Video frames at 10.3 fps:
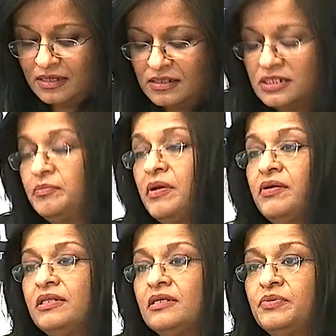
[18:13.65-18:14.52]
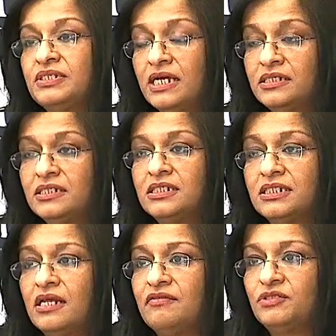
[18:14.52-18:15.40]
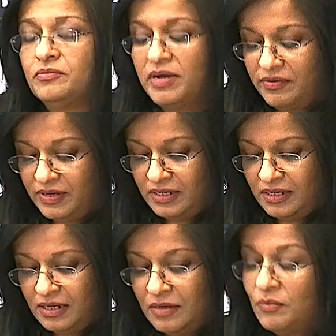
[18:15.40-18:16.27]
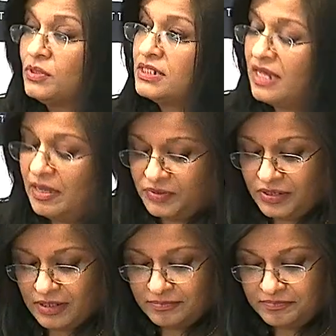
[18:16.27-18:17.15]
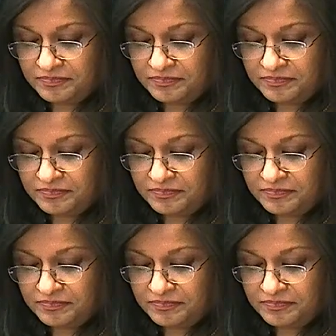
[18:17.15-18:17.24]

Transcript: the spirit that presented itself to Mary was Gabriel.